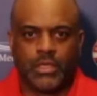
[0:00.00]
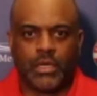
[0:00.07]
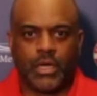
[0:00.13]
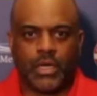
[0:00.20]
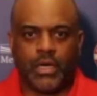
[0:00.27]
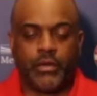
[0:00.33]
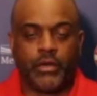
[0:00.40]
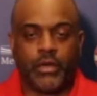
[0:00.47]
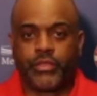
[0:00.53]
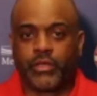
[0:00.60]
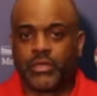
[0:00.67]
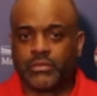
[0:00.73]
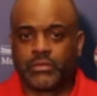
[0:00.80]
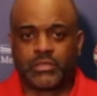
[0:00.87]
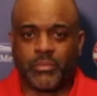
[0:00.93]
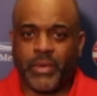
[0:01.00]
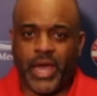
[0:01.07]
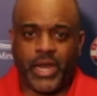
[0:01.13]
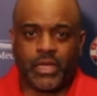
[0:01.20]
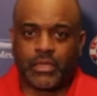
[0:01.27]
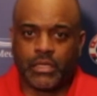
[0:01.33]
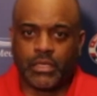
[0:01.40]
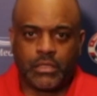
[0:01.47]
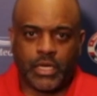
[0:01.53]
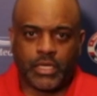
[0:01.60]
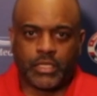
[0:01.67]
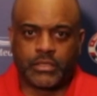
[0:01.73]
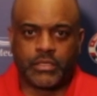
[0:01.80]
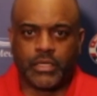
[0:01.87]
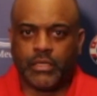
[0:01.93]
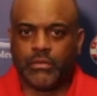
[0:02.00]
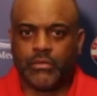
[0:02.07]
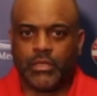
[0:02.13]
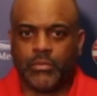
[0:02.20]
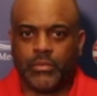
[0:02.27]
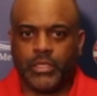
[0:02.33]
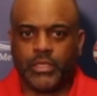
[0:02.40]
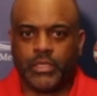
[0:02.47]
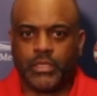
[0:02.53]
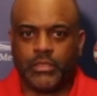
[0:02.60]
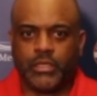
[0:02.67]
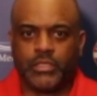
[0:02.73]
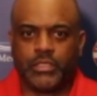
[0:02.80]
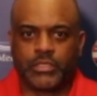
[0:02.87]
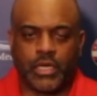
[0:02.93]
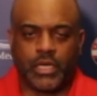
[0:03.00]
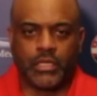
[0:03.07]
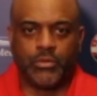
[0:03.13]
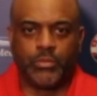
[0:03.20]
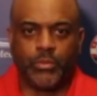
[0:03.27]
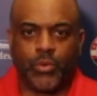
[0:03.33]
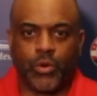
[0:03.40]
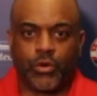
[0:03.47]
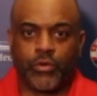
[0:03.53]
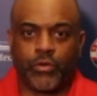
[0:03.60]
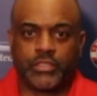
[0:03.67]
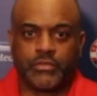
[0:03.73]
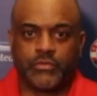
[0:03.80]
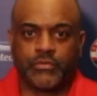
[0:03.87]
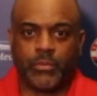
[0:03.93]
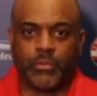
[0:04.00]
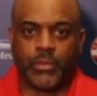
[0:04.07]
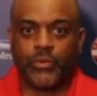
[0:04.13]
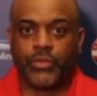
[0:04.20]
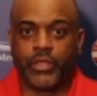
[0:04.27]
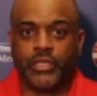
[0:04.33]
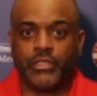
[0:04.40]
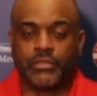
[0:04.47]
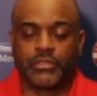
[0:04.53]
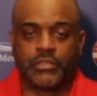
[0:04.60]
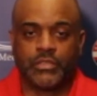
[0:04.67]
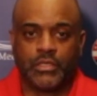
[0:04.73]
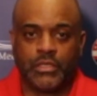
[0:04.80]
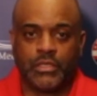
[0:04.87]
Nothing schematically that I could tell. I mean, they just got a little more aggressive on both ends.